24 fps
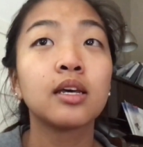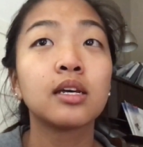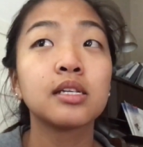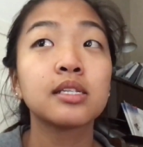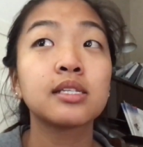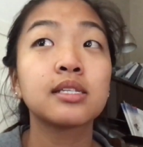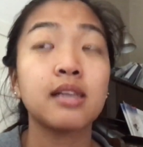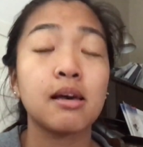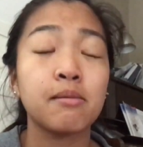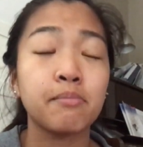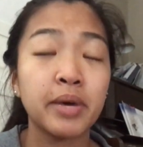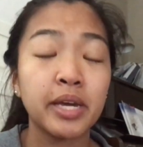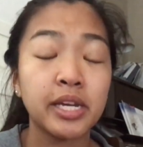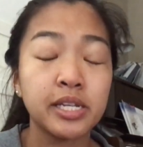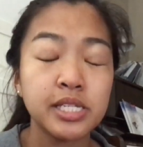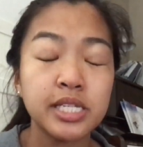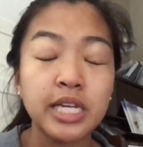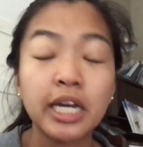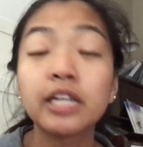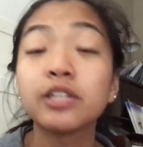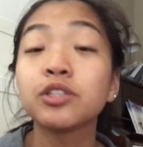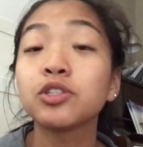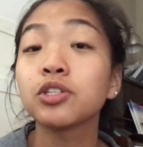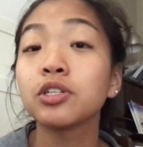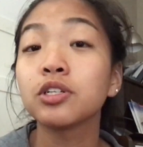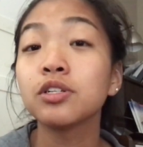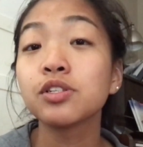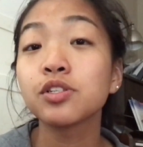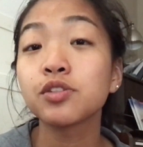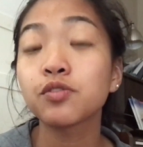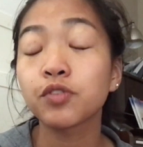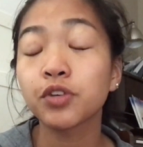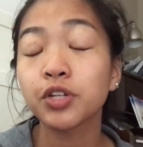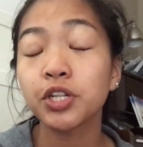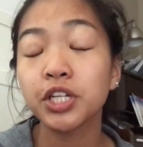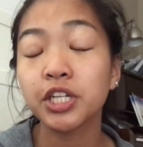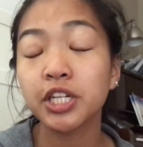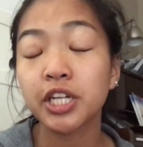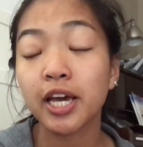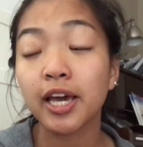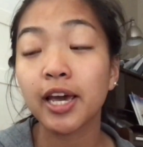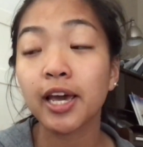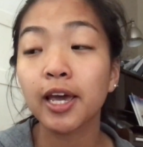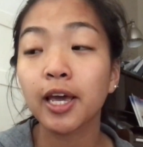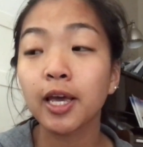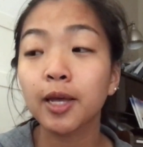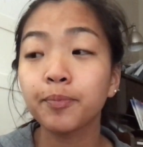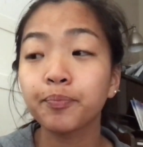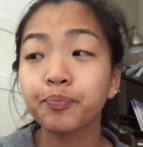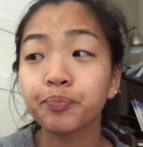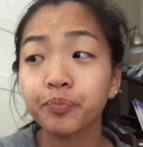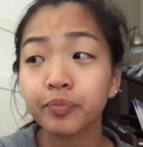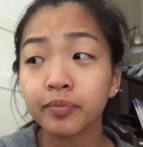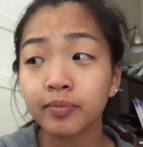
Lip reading: set my intentions for the day